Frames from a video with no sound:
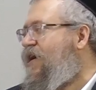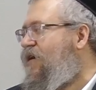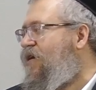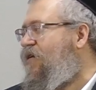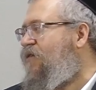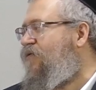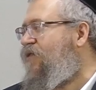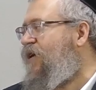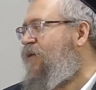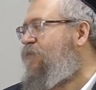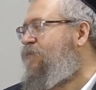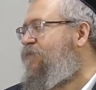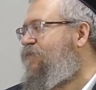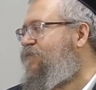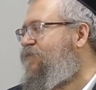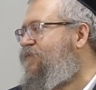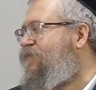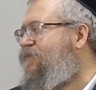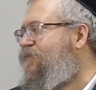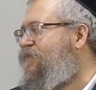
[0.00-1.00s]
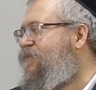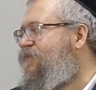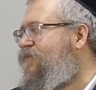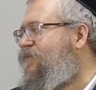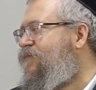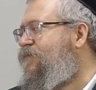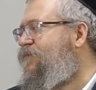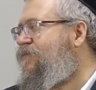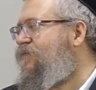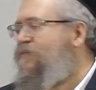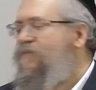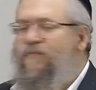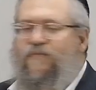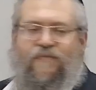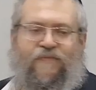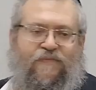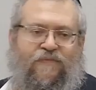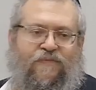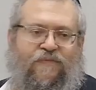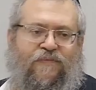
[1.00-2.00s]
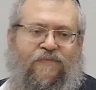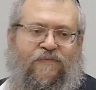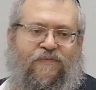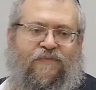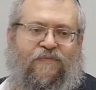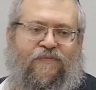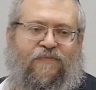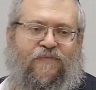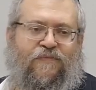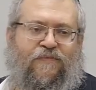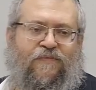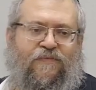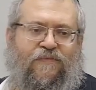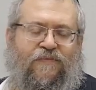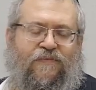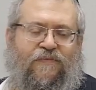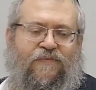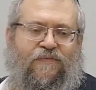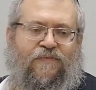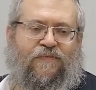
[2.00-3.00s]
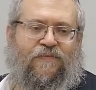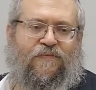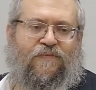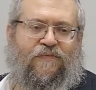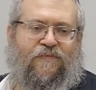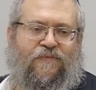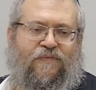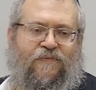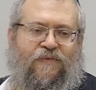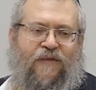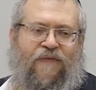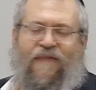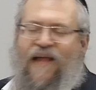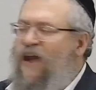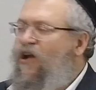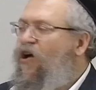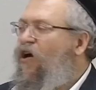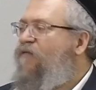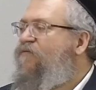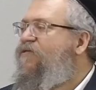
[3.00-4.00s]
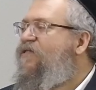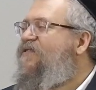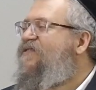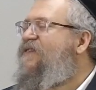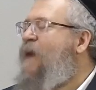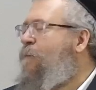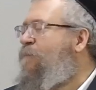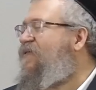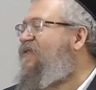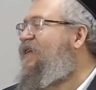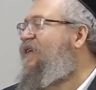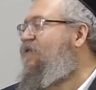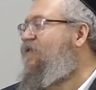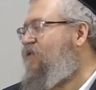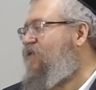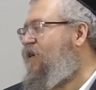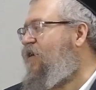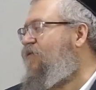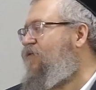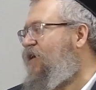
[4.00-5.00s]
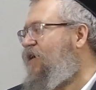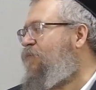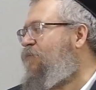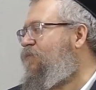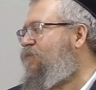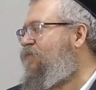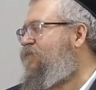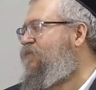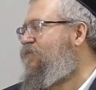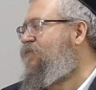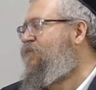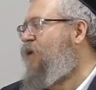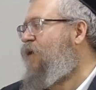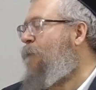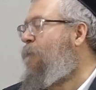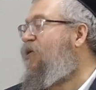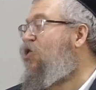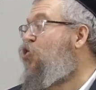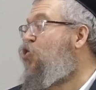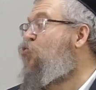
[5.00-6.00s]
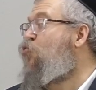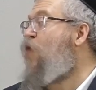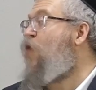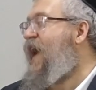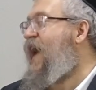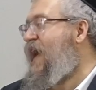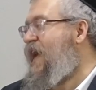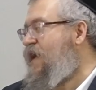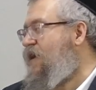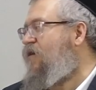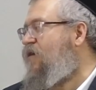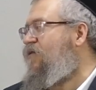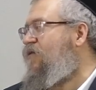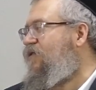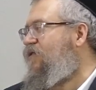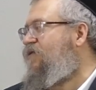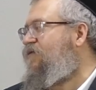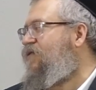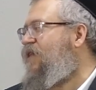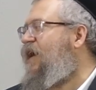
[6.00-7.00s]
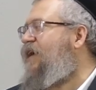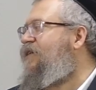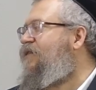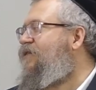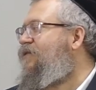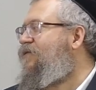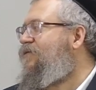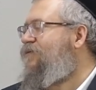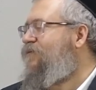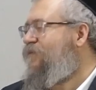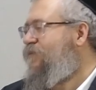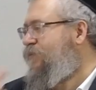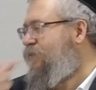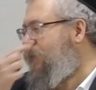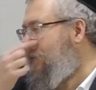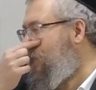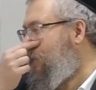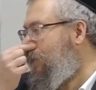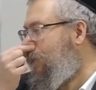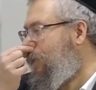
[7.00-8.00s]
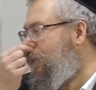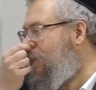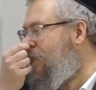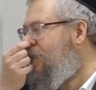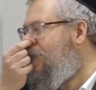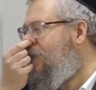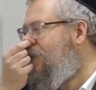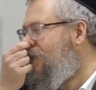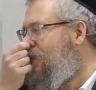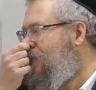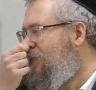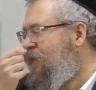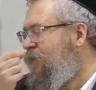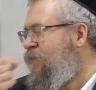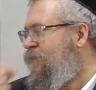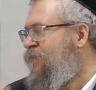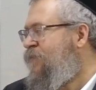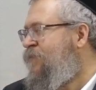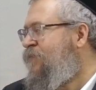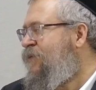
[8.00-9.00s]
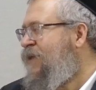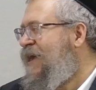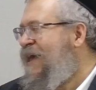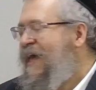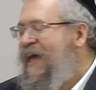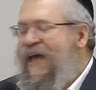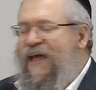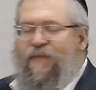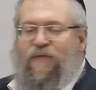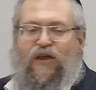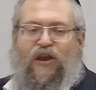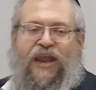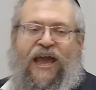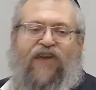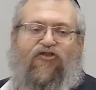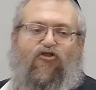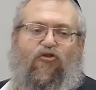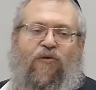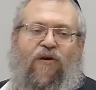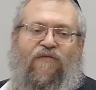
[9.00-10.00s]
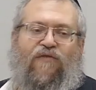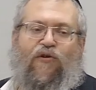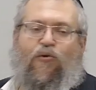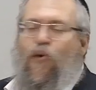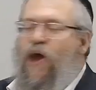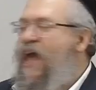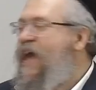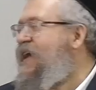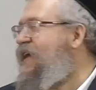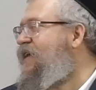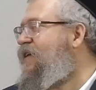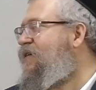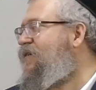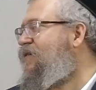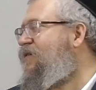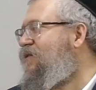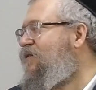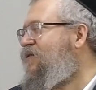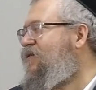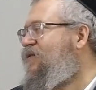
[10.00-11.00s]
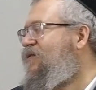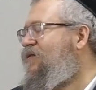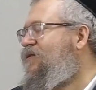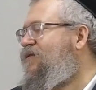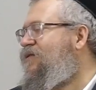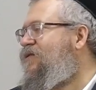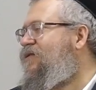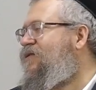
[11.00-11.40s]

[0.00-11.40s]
And then into that separateness, God transmits himself via each and every one of us as a child.